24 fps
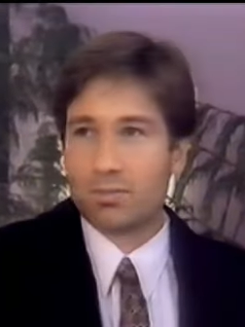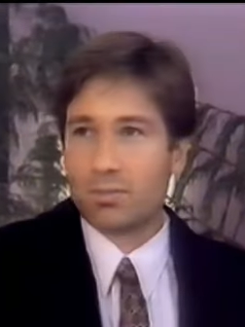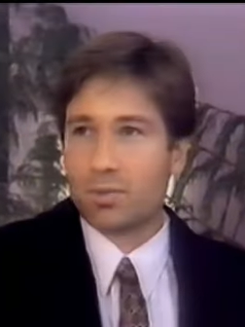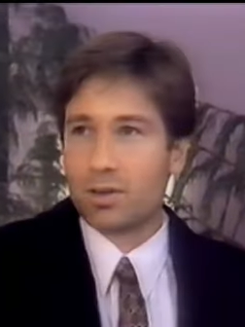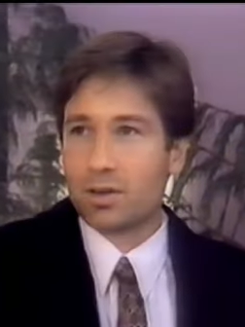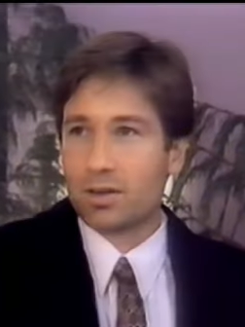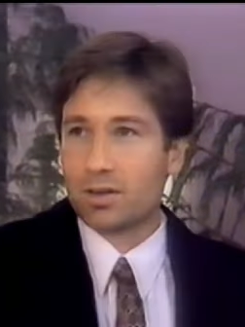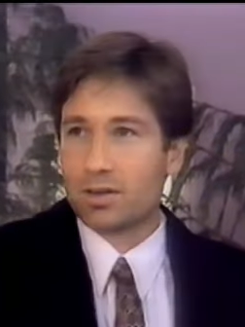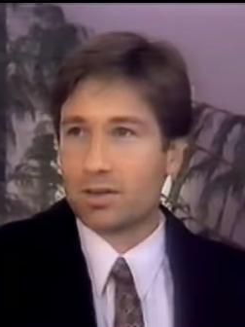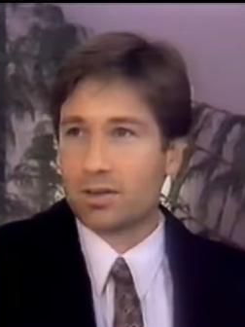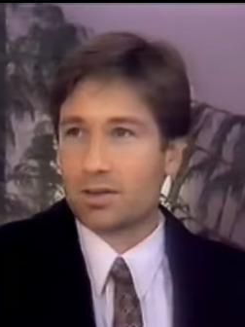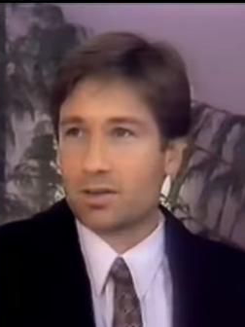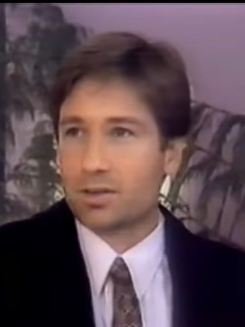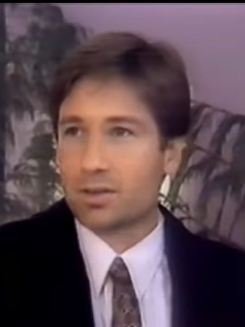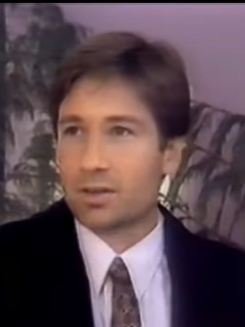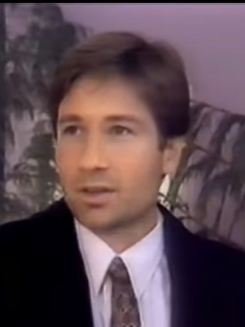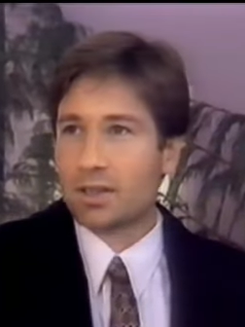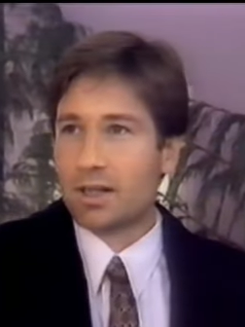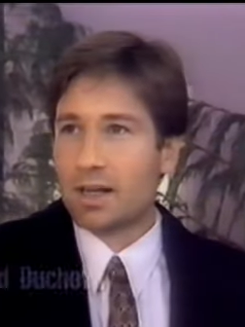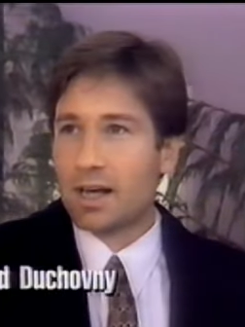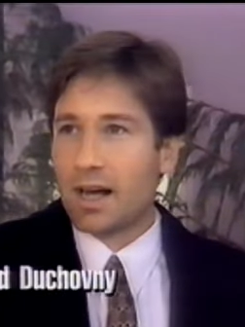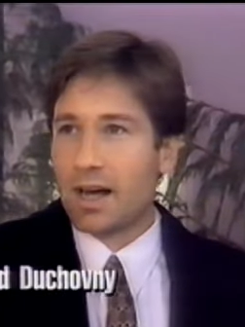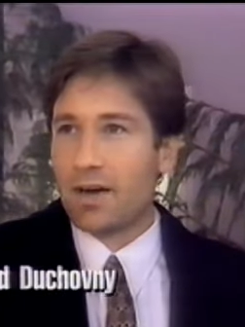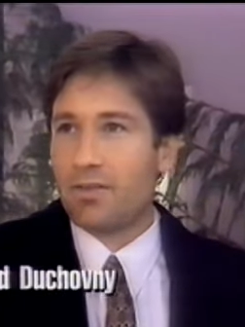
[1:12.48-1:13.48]
Mulder
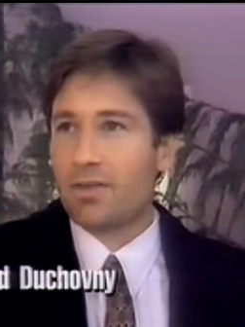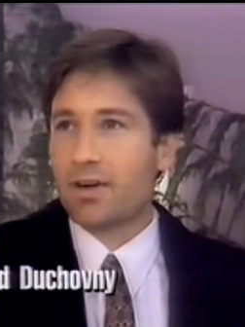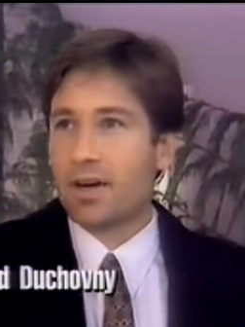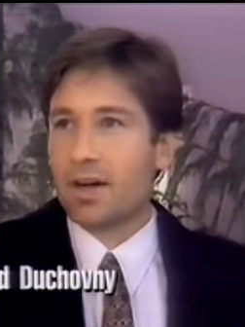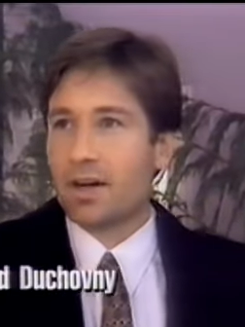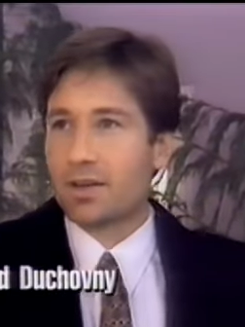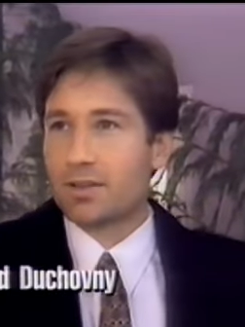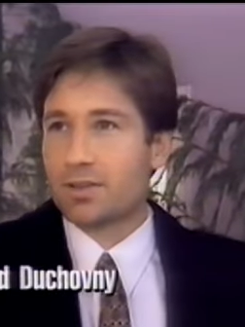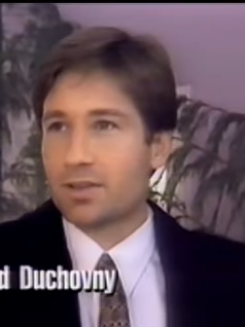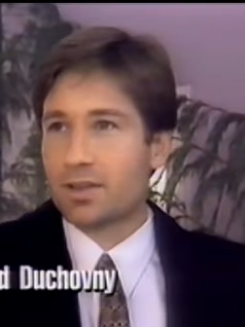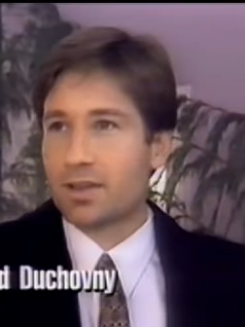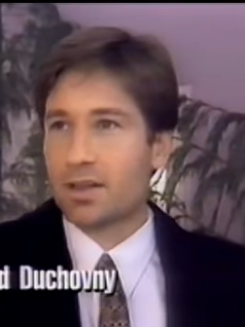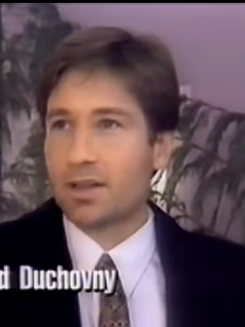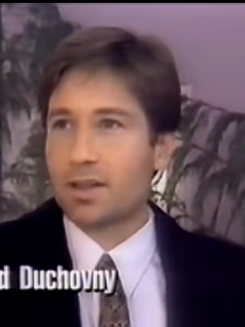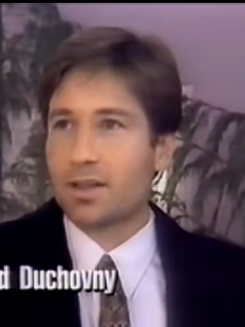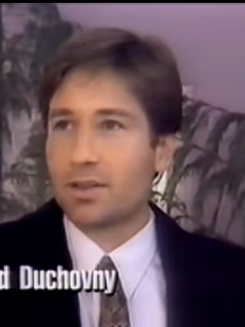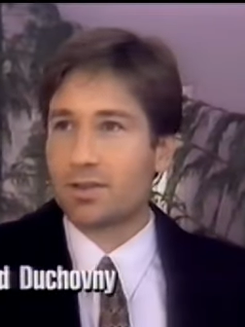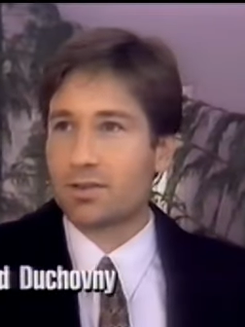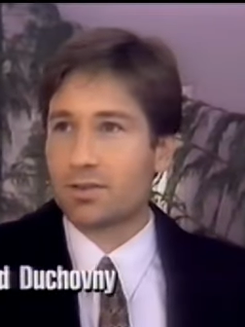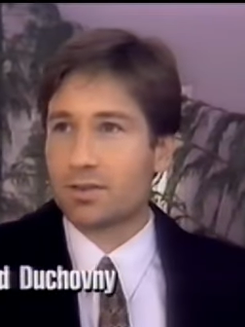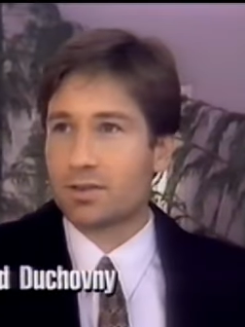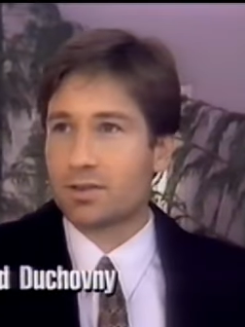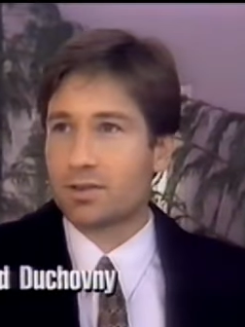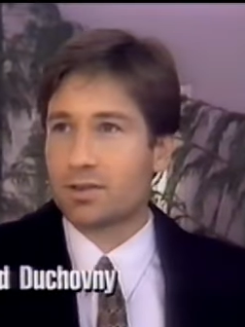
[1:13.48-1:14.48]
have an outside
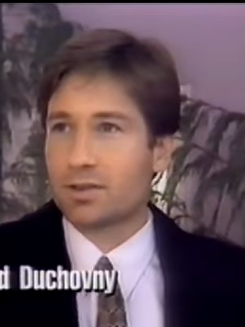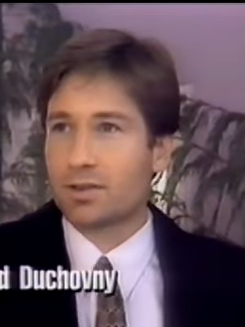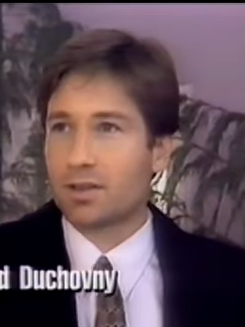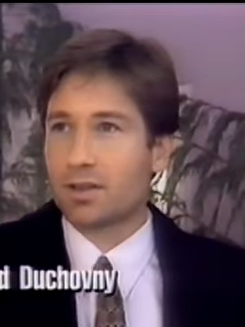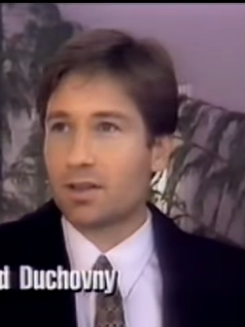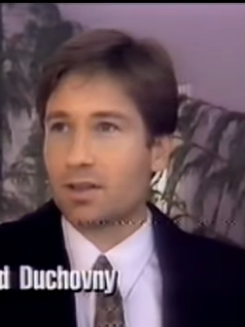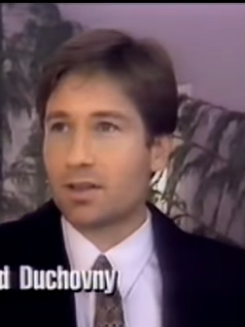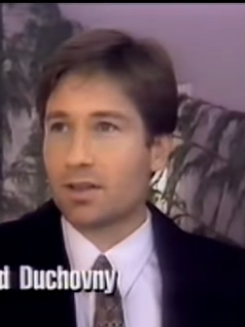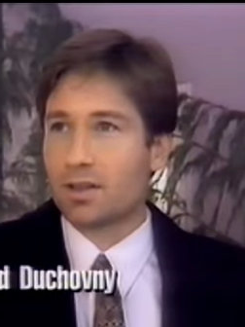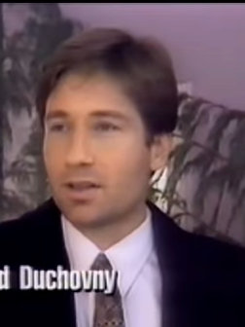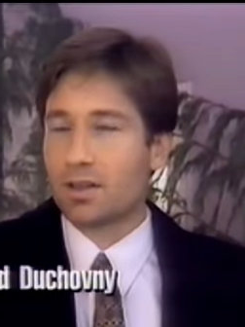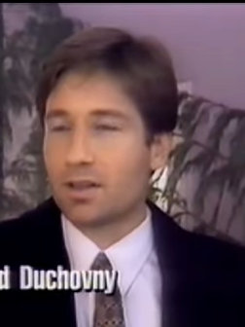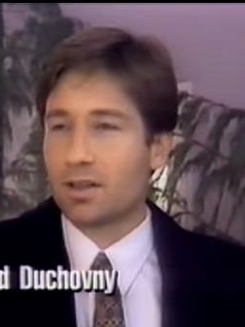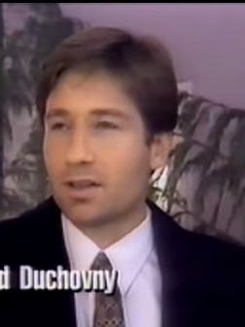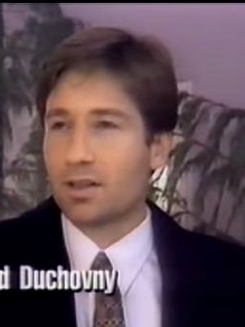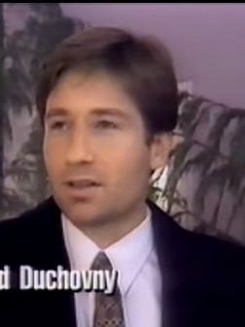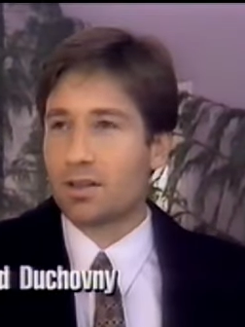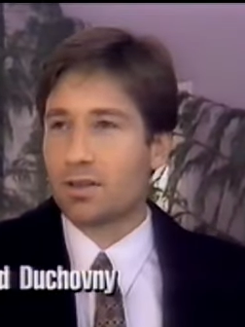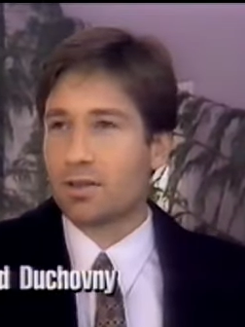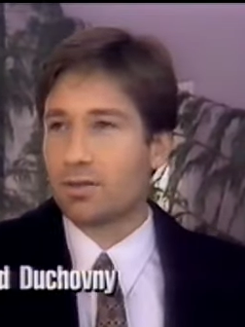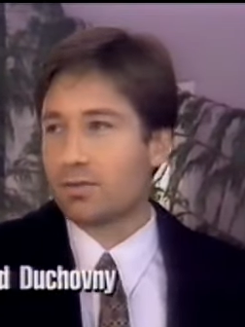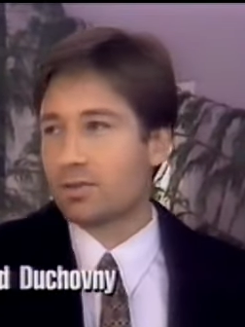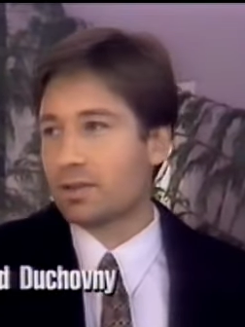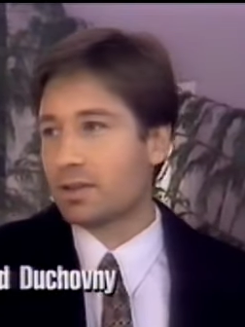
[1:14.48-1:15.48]
interest, uh, a
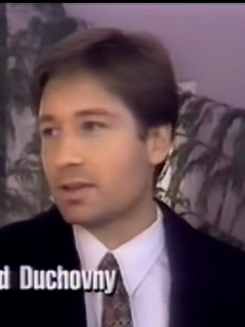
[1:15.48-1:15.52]
girlfriend.